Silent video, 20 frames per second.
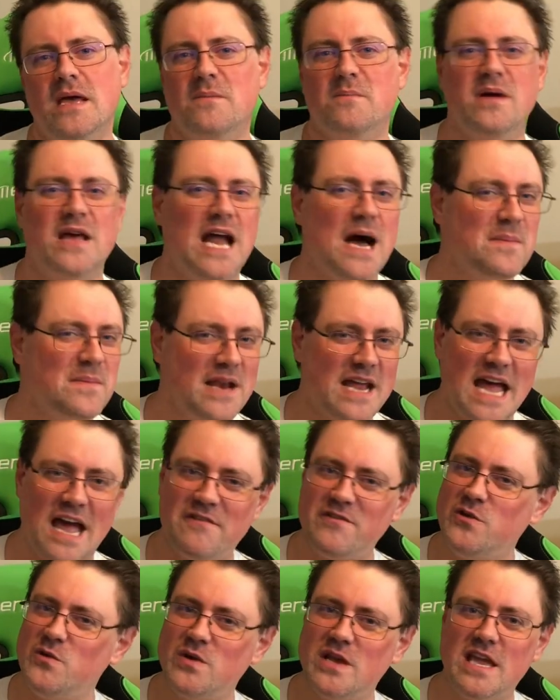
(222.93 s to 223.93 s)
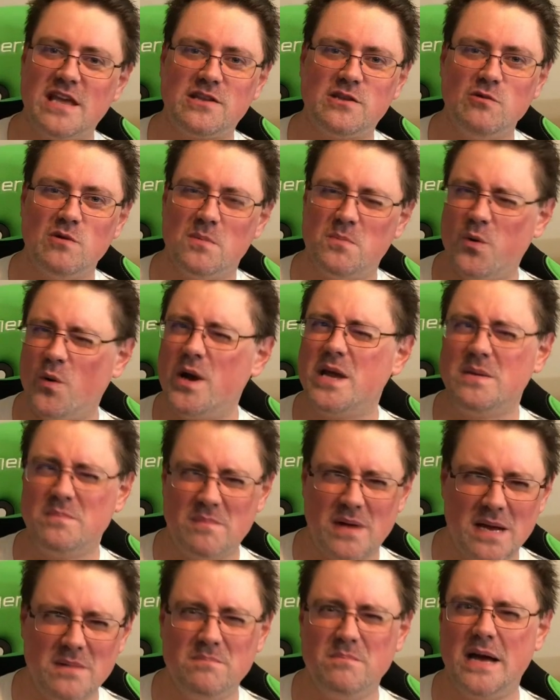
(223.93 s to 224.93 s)
But I'm gonna have to get to a point in
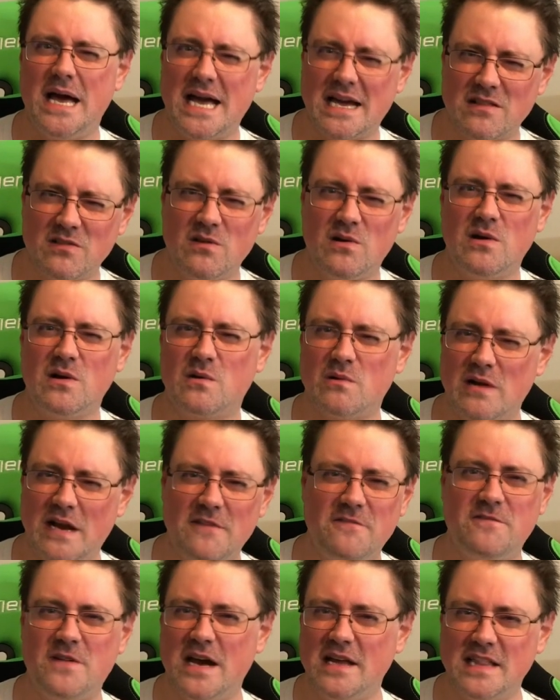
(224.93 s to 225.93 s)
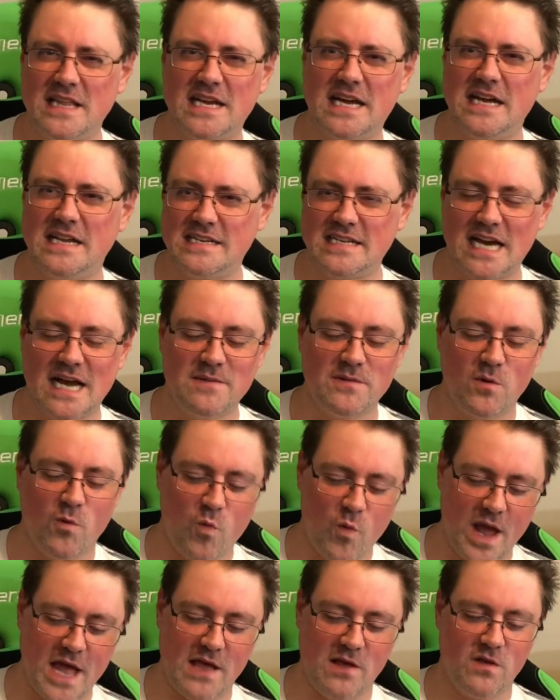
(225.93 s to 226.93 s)
my backlog where I finally got time to
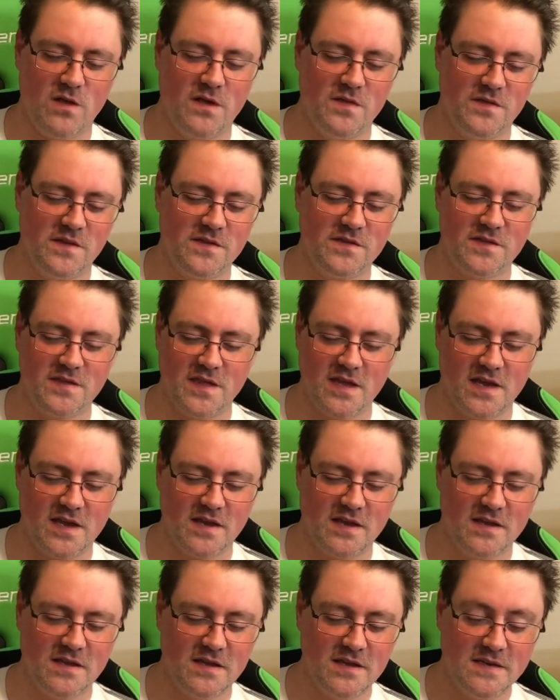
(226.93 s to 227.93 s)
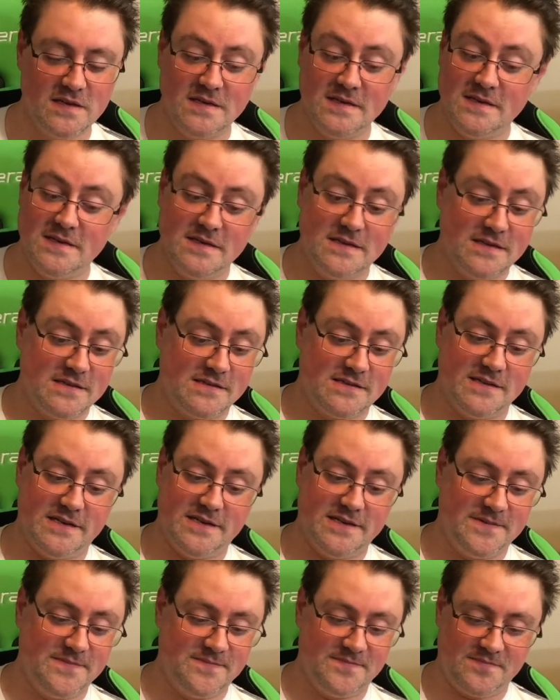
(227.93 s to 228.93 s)
wail on this thing.
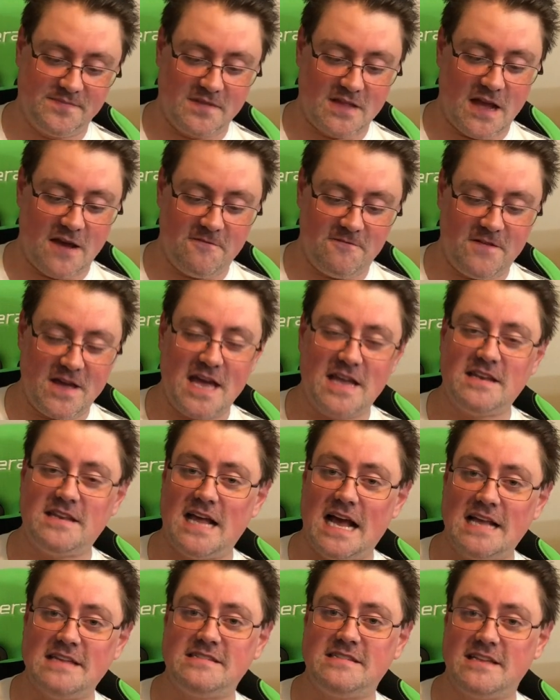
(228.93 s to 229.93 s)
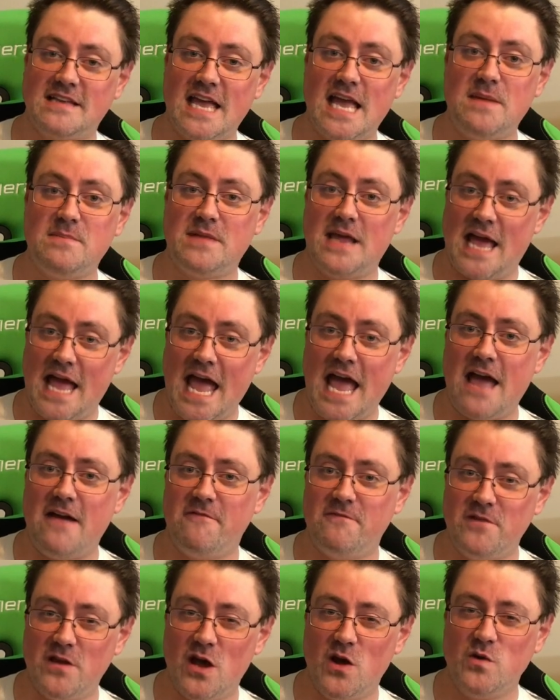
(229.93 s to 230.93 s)
So, a fantastic game to
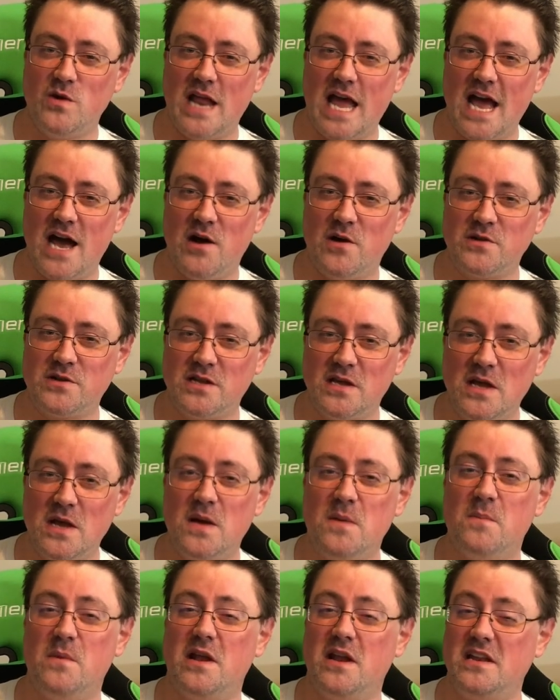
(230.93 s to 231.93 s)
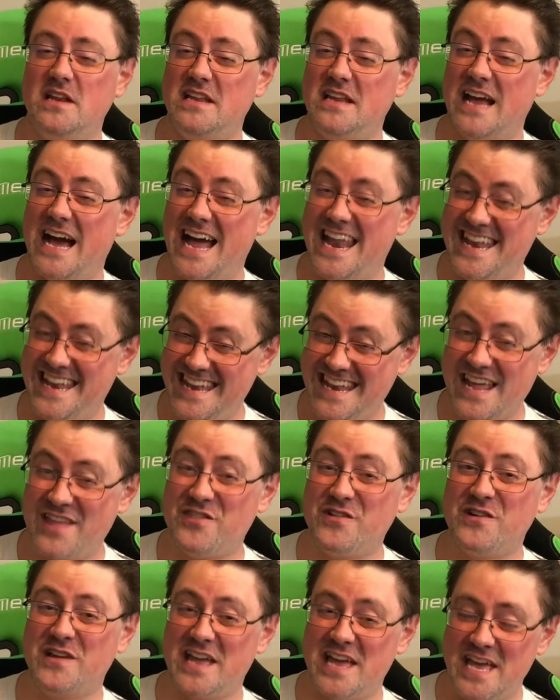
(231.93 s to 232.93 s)
have, no doubt, but
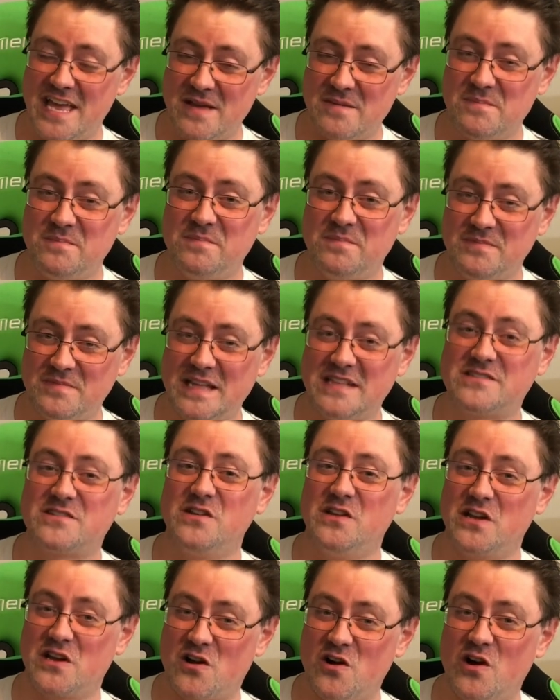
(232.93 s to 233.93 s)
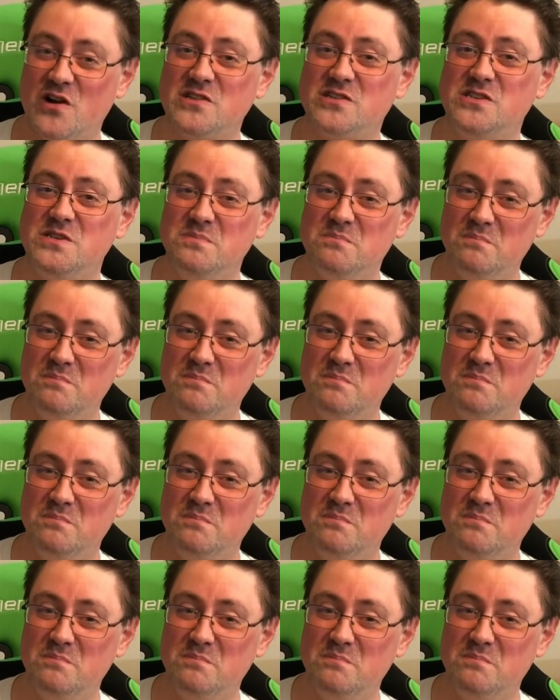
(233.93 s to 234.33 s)
another game that's gonna cost you